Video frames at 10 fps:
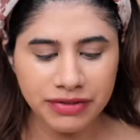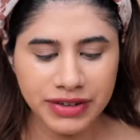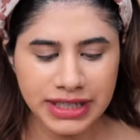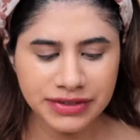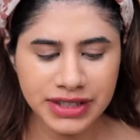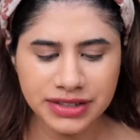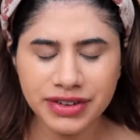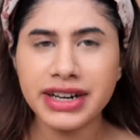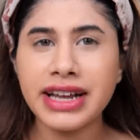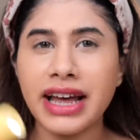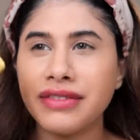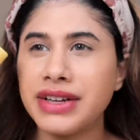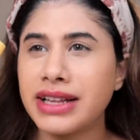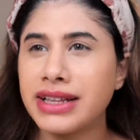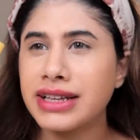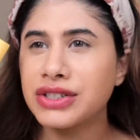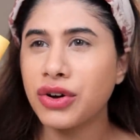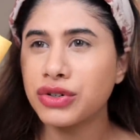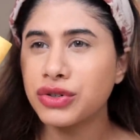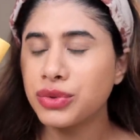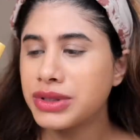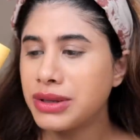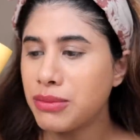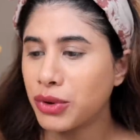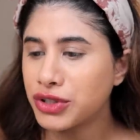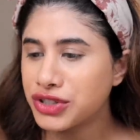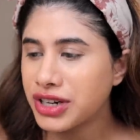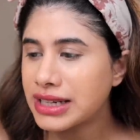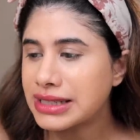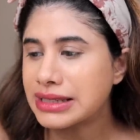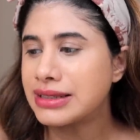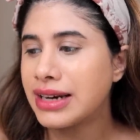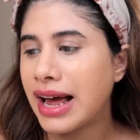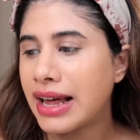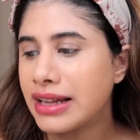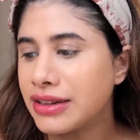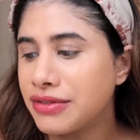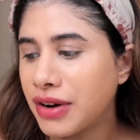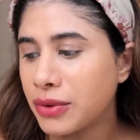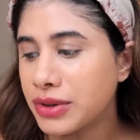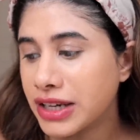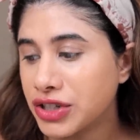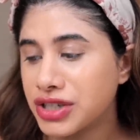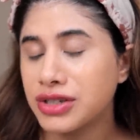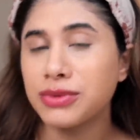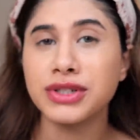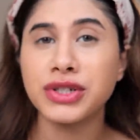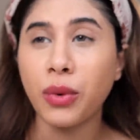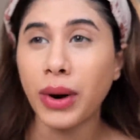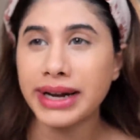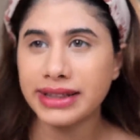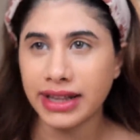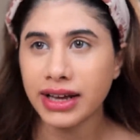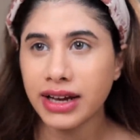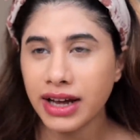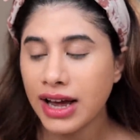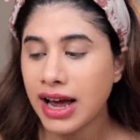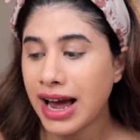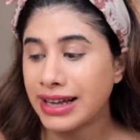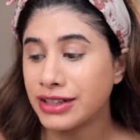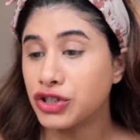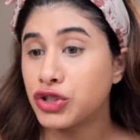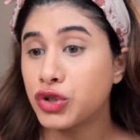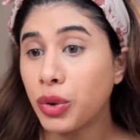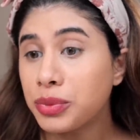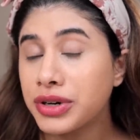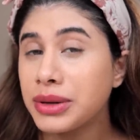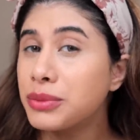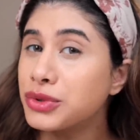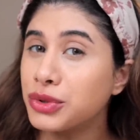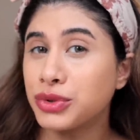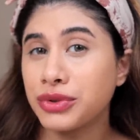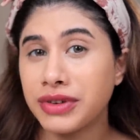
face feels very heavy. I think it's got to do with the moisturizer and the foundation was quite thick. And the strobe cream was also